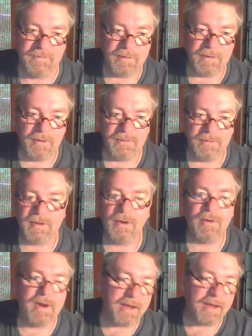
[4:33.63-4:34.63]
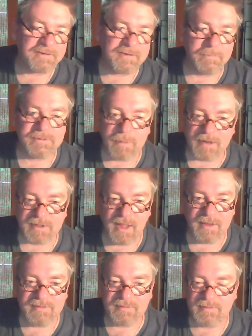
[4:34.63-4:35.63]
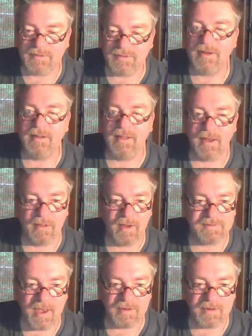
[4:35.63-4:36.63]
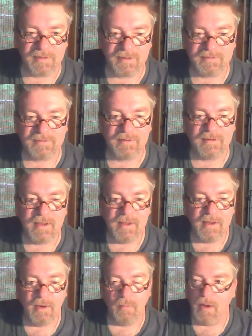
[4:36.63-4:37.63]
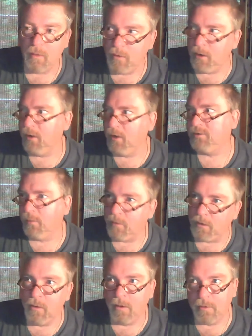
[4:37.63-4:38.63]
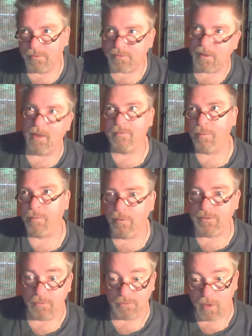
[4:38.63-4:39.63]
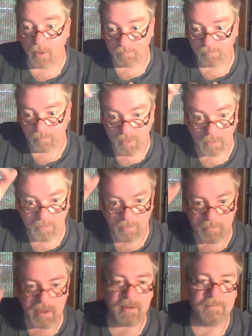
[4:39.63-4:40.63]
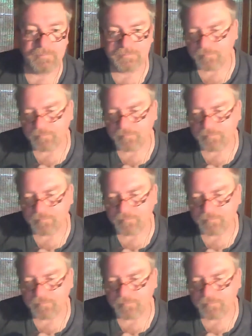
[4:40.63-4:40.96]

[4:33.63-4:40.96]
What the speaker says: You know, you can go down to some specialized city like Los Angeles and, well, we need somebody who understands Pro Tools. Well, that'll be me.